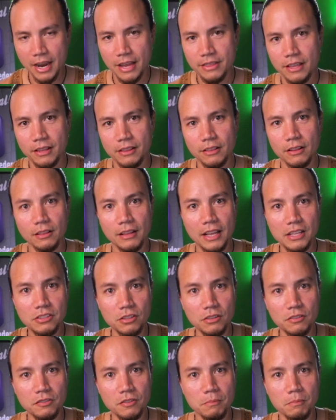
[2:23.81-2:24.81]
And then the
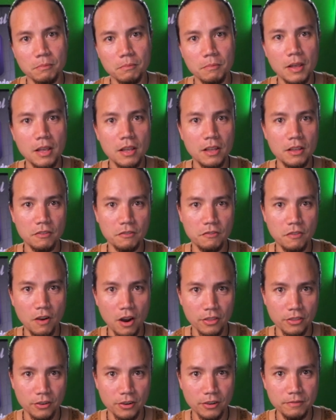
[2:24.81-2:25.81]
lesser from
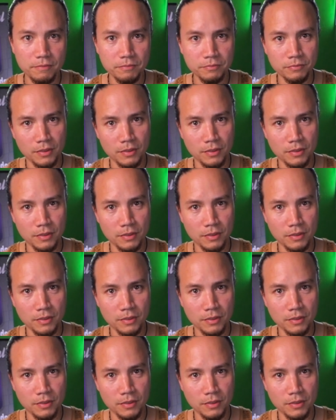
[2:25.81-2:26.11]
father